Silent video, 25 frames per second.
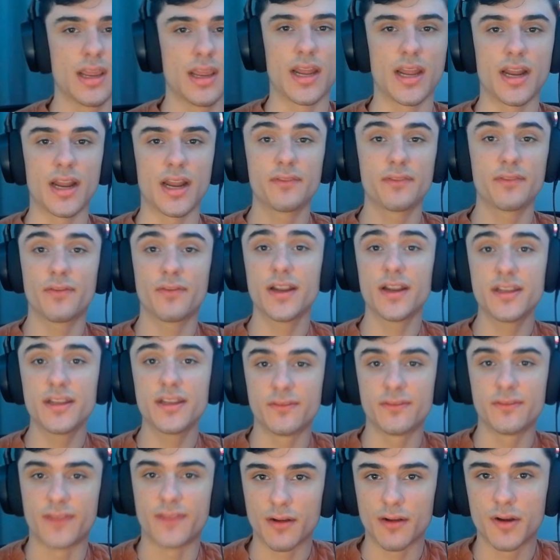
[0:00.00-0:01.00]
And I find it
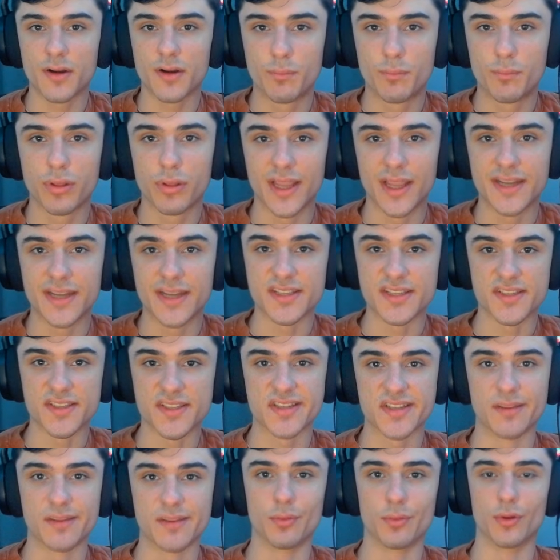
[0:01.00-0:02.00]
very plain and
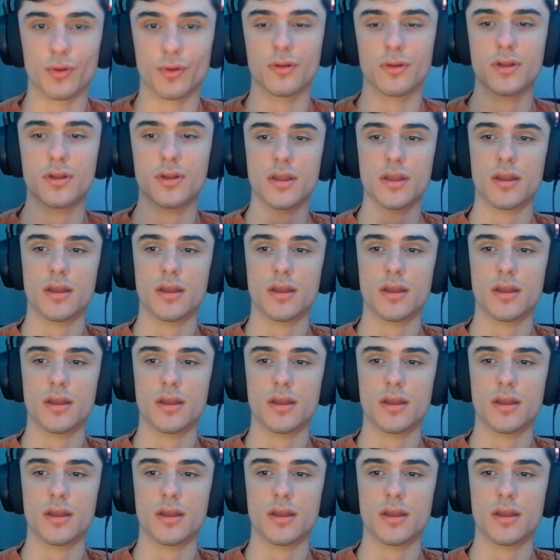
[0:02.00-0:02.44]
simple.